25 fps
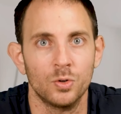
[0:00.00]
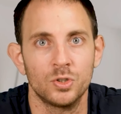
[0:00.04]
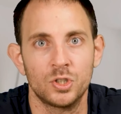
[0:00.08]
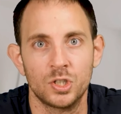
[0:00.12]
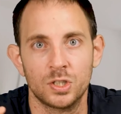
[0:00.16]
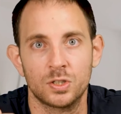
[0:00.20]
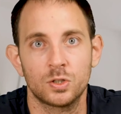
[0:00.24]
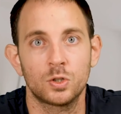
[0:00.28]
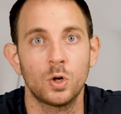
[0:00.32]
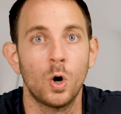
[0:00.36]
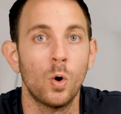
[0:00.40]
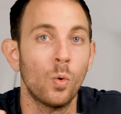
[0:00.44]

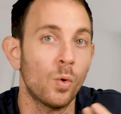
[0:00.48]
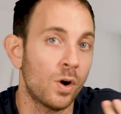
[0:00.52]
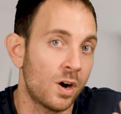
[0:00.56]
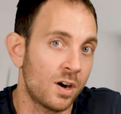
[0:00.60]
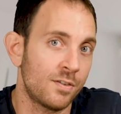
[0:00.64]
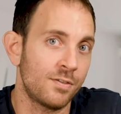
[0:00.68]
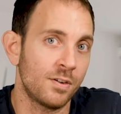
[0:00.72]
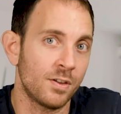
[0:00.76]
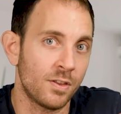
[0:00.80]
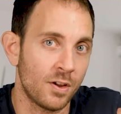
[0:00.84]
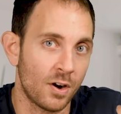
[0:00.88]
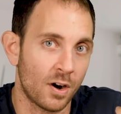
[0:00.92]
Just go
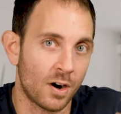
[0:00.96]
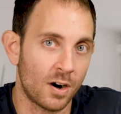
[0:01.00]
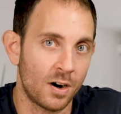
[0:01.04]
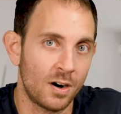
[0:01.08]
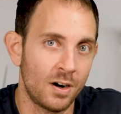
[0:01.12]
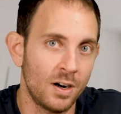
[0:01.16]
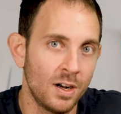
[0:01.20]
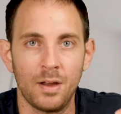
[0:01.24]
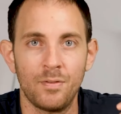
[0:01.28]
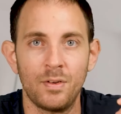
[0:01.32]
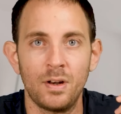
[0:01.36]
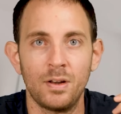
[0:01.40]
wherever they
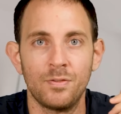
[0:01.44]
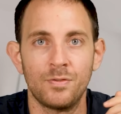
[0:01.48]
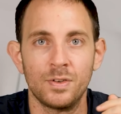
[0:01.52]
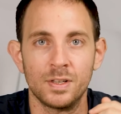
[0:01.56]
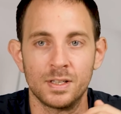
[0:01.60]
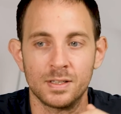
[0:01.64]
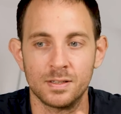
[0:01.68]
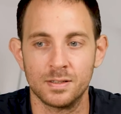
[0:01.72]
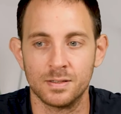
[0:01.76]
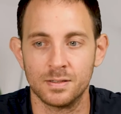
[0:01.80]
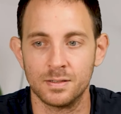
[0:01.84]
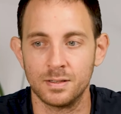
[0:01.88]
are, even if
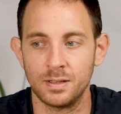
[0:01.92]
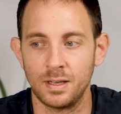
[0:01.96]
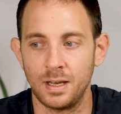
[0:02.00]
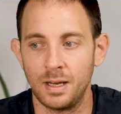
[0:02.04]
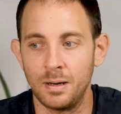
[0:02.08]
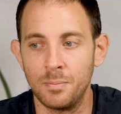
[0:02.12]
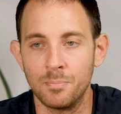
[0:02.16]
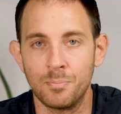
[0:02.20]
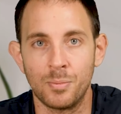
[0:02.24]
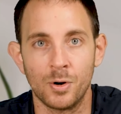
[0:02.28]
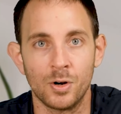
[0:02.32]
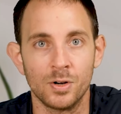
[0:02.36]
it's
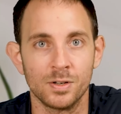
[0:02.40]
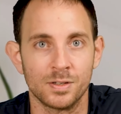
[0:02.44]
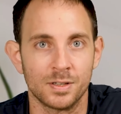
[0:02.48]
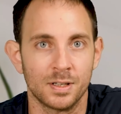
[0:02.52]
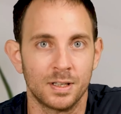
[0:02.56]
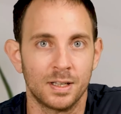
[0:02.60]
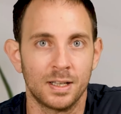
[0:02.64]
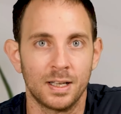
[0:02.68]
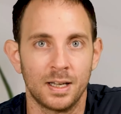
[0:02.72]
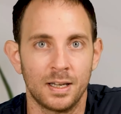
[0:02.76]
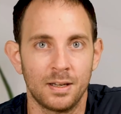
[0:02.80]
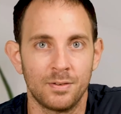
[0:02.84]
in
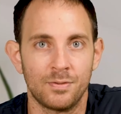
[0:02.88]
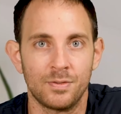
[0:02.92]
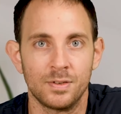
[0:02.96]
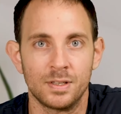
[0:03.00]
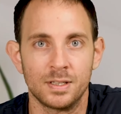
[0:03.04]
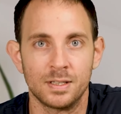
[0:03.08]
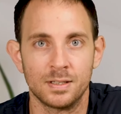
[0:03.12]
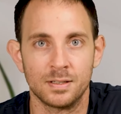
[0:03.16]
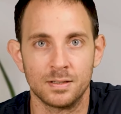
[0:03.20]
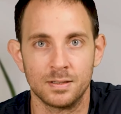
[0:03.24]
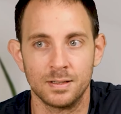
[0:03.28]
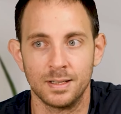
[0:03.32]
person, if
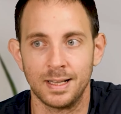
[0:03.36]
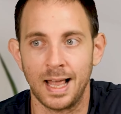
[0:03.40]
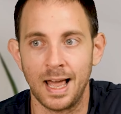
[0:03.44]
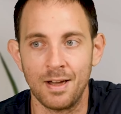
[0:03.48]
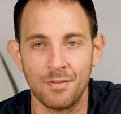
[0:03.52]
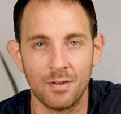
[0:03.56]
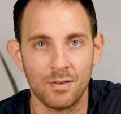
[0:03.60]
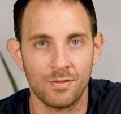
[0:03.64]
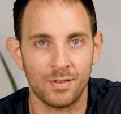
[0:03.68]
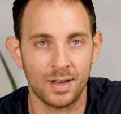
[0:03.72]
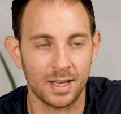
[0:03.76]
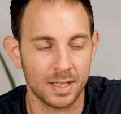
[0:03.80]
it's
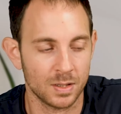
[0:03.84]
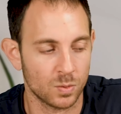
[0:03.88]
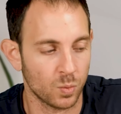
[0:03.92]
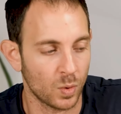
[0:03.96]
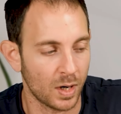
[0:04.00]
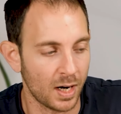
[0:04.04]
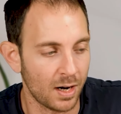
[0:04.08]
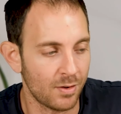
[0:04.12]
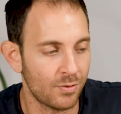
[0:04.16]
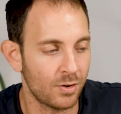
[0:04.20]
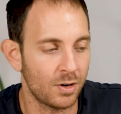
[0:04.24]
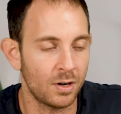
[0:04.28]
live events,
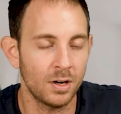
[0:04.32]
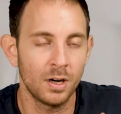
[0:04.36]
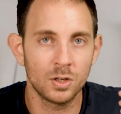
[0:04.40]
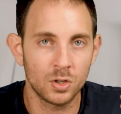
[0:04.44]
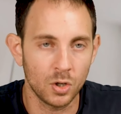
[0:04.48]
whatever.